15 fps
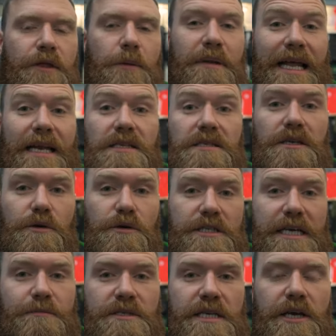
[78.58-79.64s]
The plan is to do a
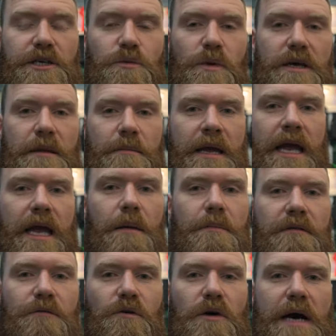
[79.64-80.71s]
gym session with him here
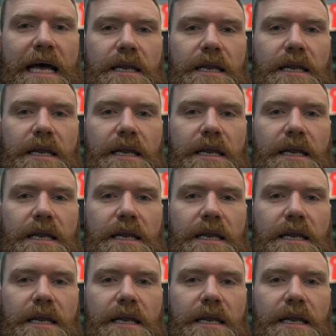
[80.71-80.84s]
before